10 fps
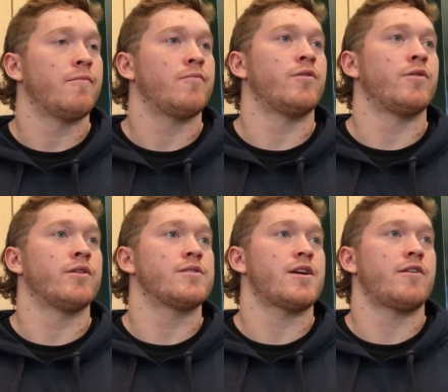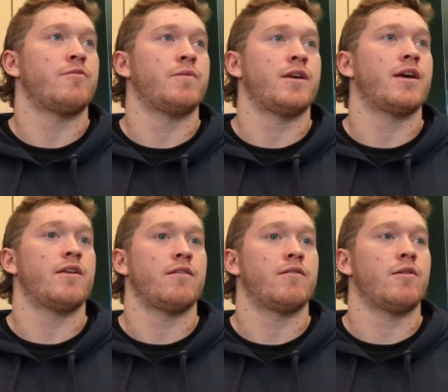Yeah, we were in the title. But, yeah,
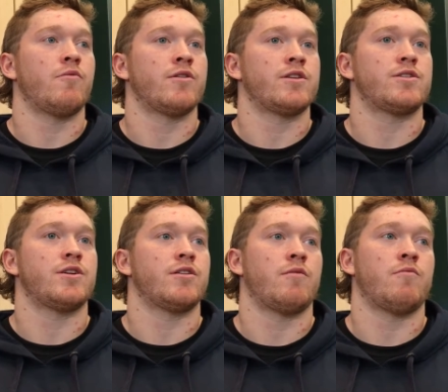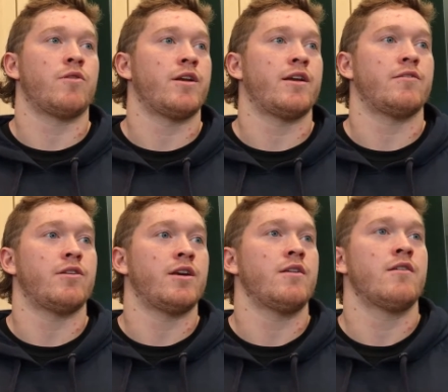they won this year. They won
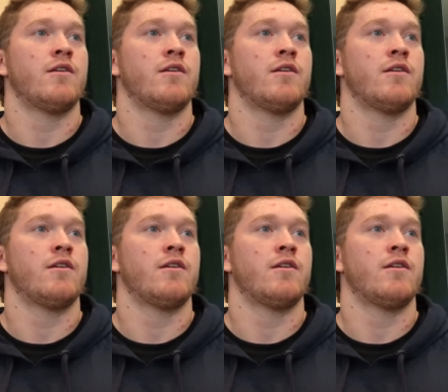handily.